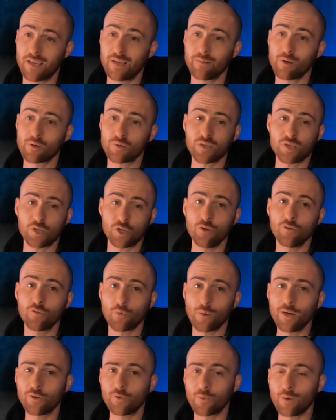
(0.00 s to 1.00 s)
came out this year in
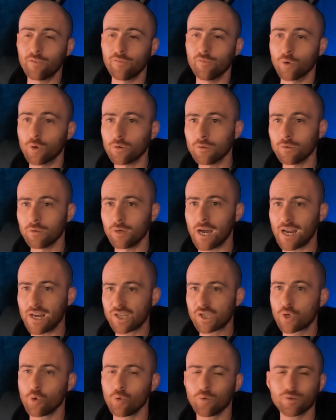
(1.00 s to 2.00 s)
2024, and
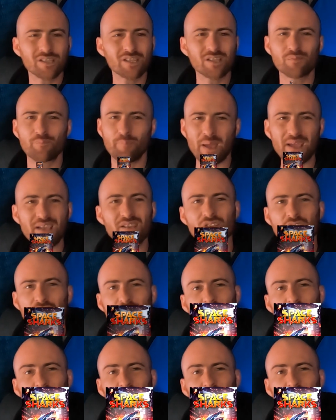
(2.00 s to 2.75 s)
it's called Space